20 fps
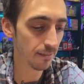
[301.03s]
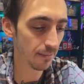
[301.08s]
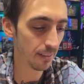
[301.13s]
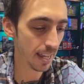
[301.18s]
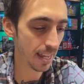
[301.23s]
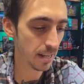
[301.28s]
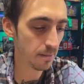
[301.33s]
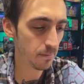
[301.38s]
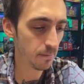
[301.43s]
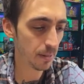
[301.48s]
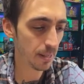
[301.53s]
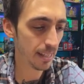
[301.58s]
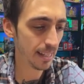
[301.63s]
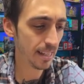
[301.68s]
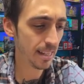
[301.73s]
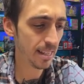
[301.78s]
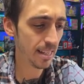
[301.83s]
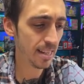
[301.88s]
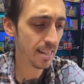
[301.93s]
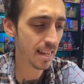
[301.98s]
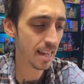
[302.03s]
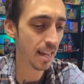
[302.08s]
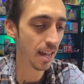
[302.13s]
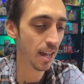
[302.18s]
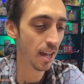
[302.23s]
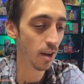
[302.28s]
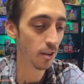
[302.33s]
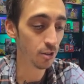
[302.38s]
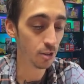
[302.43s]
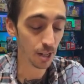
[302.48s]
Phanpy,
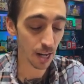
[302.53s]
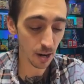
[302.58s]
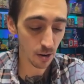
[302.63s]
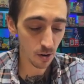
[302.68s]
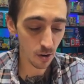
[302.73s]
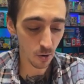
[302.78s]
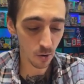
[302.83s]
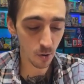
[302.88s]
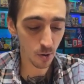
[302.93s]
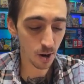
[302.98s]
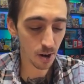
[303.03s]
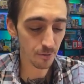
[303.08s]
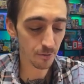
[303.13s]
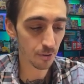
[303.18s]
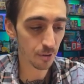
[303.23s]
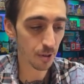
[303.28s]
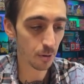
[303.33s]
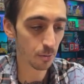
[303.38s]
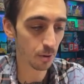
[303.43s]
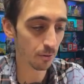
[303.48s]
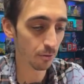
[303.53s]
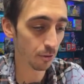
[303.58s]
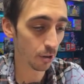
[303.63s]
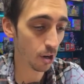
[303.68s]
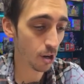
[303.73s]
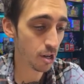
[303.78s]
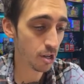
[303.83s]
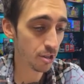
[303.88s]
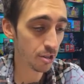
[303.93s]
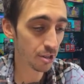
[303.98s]
Zeraora for the
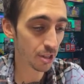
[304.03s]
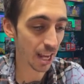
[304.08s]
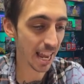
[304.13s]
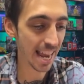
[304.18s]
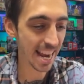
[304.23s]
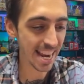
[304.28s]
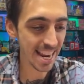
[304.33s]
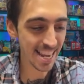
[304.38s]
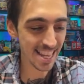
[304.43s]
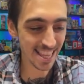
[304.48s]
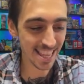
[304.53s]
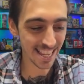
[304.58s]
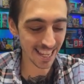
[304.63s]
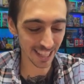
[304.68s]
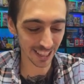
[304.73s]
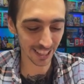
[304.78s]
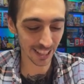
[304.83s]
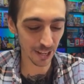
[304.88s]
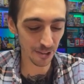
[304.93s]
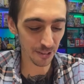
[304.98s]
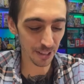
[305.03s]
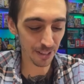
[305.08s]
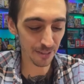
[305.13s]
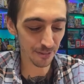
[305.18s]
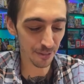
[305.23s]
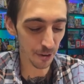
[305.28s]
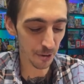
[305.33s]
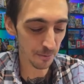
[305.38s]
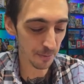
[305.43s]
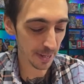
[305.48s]
reverse, and the
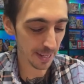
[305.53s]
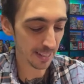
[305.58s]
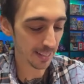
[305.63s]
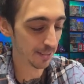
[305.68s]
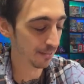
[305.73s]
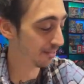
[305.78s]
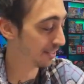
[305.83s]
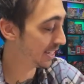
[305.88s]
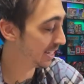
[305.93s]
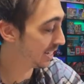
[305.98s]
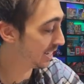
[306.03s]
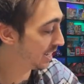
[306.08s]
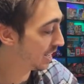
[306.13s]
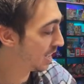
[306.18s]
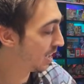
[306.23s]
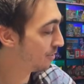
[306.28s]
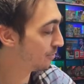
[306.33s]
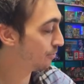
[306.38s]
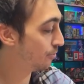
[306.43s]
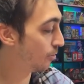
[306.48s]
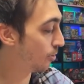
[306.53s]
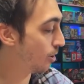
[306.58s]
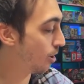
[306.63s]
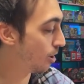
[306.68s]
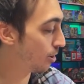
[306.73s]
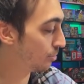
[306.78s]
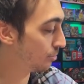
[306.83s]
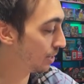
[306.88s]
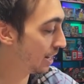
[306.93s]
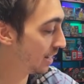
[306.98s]
Alolan Vulpix V for
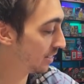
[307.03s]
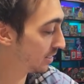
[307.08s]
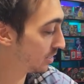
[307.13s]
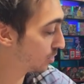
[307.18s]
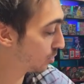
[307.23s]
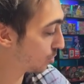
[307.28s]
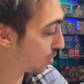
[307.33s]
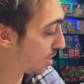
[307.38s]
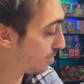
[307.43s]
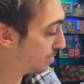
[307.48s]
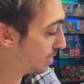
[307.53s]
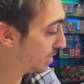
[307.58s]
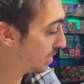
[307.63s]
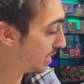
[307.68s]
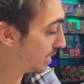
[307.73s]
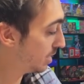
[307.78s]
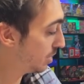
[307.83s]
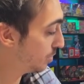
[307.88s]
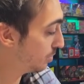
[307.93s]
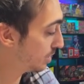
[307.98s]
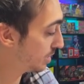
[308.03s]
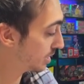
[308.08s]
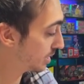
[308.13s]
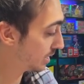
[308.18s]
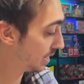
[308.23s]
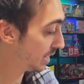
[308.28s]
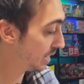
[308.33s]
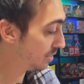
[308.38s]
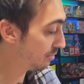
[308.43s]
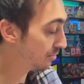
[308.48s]
our rare. Let's drop this into a
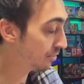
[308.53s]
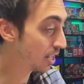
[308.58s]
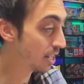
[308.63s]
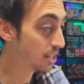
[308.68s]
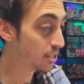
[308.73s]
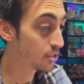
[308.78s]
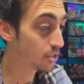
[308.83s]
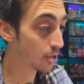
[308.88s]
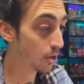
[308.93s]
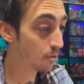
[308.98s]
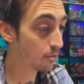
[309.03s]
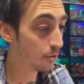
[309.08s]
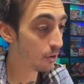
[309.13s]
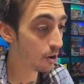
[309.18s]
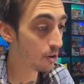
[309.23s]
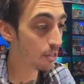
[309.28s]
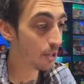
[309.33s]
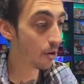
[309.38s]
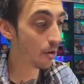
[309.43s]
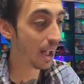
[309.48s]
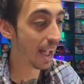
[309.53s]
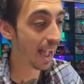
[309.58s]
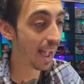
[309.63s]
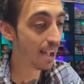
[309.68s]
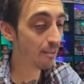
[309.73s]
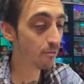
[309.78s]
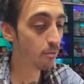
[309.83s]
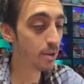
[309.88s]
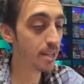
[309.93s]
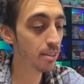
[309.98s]
sleeve. So far though,
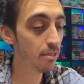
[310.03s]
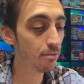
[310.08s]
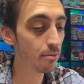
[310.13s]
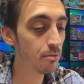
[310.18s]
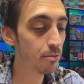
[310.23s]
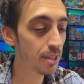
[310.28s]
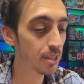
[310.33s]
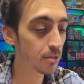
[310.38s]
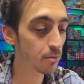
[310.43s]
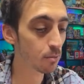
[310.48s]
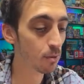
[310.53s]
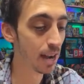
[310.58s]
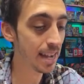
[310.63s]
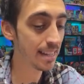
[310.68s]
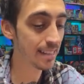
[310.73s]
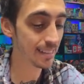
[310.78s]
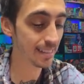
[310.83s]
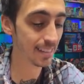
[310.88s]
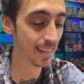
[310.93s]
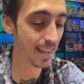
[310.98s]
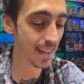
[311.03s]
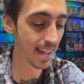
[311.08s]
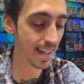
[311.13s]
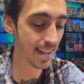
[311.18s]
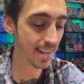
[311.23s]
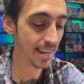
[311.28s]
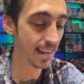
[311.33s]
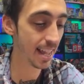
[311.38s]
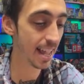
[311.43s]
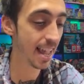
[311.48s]
halfway through this right
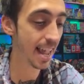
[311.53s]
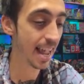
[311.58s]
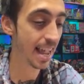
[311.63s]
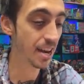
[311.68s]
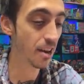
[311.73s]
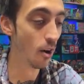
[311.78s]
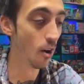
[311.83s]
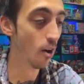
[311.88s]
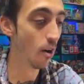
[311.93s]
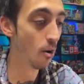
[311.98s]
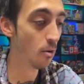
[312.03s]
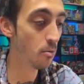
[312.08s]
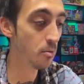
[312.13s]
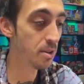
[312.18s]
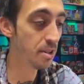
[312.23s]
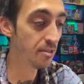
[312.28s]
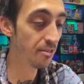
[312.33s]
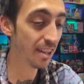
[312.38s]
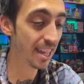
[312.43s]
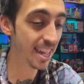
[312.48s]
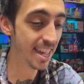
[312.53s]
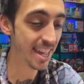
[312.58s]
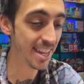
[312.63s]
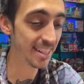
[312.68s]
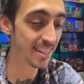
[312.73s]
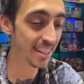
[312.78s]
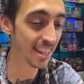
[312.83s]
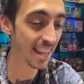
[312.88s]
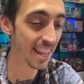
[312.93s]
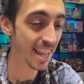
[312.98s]
side, and all we've
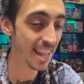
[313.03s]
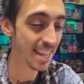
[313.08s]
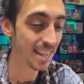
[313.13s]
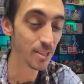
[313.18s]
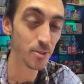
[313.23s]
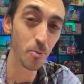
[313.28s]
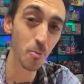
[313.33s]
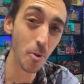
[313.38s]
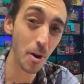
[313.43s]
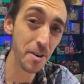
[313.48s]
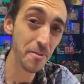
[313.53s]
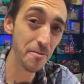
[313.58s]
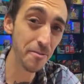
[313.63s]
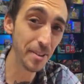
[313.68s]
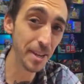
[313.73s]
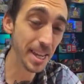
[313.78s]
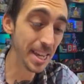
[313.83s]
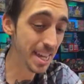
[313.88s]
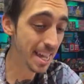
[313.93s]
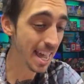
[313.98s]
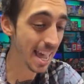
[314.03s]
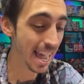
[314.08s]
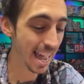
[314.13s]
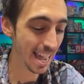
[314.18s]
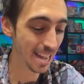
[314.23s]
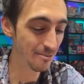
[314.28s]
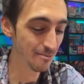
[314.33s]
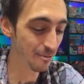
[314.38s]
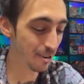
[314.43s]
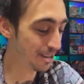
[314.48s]
hit is one V
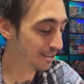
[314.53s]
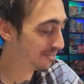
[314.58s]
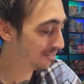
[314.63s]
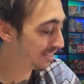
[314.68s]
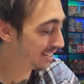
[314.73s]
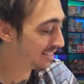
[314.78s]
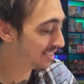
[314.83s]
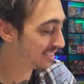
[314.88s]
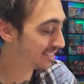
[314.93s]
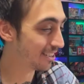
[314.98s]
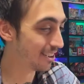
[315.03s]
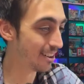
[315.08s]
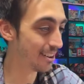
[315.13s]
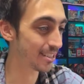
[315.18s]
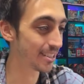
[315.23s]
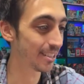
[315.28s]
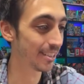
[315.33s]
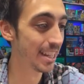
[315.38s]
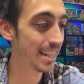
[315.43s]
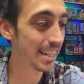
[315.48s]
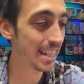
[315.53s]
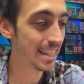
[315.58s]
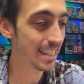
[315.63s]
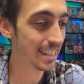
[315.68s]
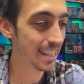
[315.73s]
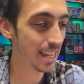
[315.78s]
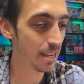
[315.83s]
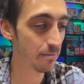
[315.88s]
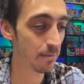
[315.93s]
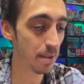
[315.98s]
and one V star. So like I
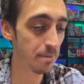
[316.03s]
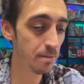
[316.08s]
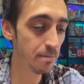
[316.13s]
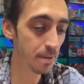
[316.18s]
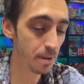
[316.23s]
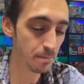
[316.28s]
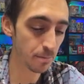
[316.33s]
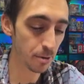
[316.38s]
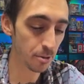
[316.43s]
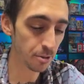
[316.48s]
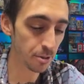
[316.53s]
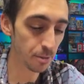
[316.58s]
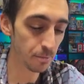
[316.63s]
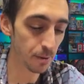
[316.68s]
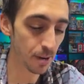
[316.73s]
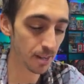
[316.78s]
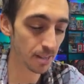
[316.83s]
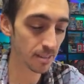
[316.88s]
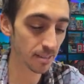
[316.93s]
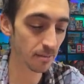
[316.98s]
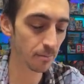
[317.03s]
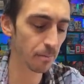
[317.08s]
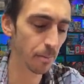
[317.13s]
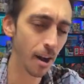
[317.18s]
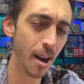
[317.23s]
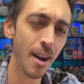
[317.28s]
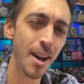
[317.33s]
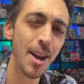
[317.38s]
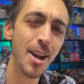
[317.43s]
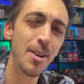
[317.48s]
said, maybe my booster box
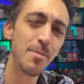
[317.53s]
luck